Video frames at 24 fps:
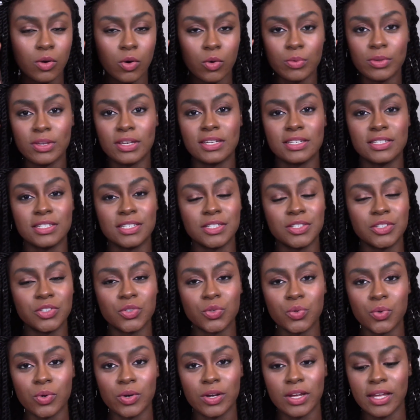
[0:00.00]
Hope you guys
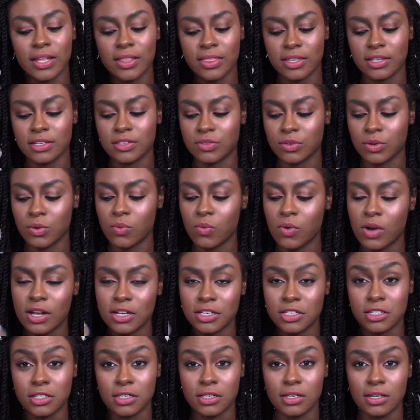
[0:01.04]
enjoy. Thanks for
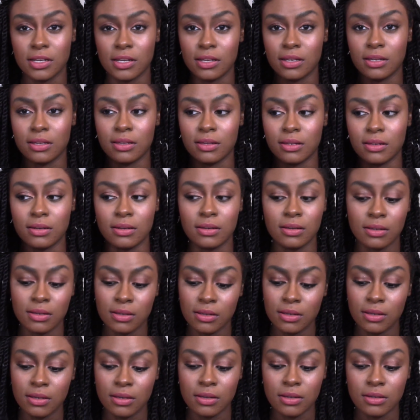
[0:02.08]
watching, and
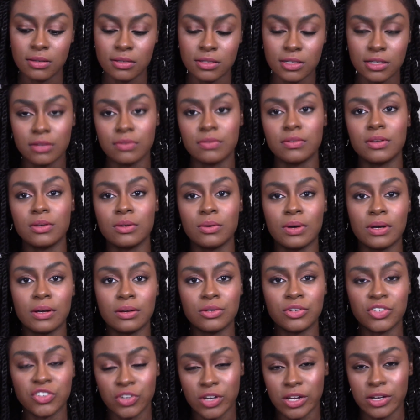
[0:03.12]
definitely go out
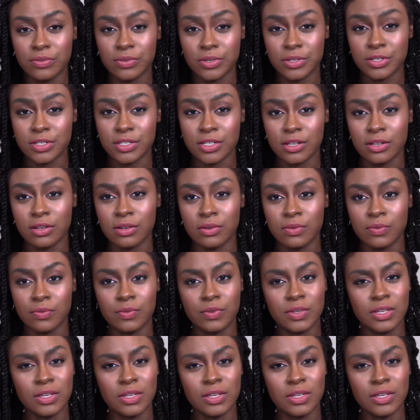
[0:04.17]
and try it for yourself.